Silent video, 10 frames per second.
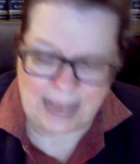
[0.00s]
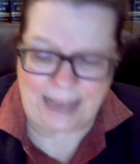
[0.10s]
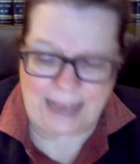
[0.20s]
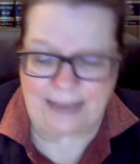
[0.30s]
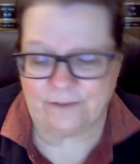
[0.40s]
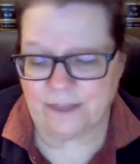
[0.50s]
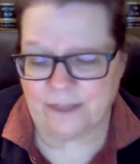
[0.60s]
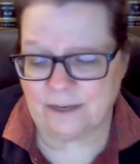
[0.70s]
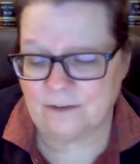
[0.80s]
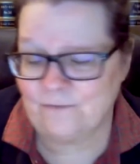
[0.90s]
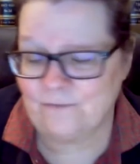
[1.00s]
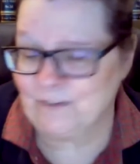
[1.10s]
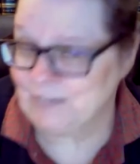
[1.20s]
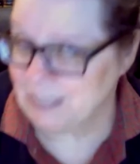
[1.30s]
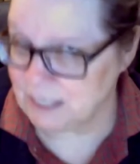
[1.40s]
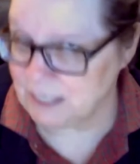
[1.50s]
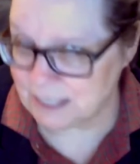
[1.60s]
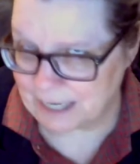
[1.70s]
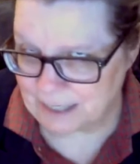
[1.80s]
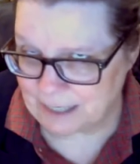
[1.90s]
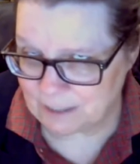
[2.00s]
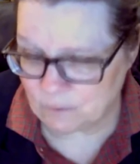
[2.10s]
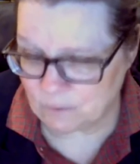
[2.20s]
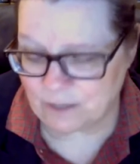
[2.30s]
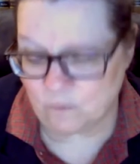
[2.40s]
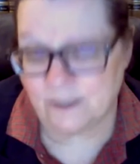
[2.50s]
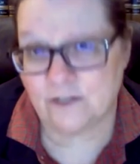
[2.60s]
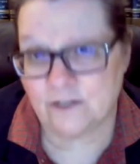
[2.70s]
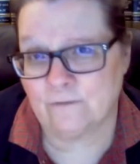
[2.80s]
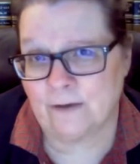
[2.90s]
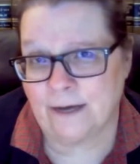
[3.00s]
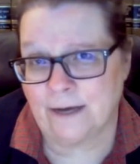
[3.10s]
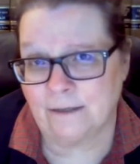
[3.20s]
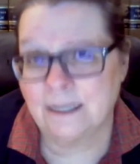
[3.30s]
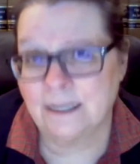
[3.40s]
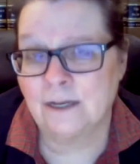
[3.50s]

and then 15 days within which to file